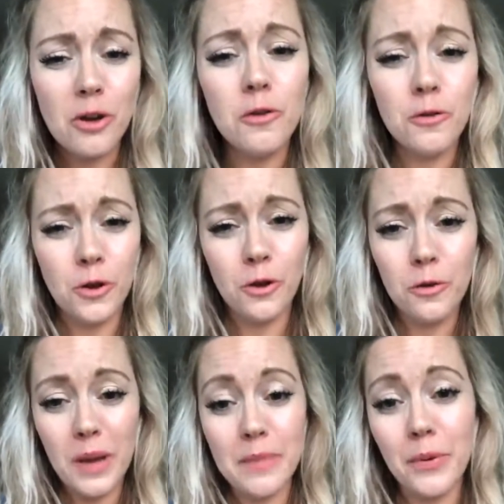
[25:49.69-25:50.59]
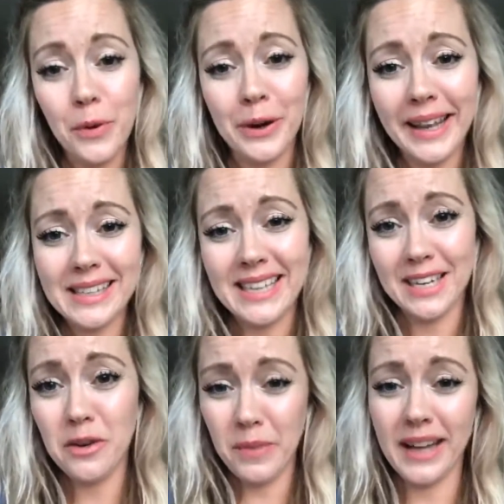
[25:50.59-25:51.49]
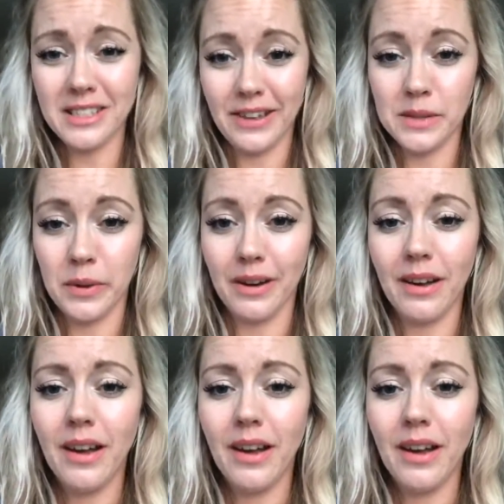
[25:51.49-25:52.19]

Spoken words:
few people on LinkedIn compared to Facebook.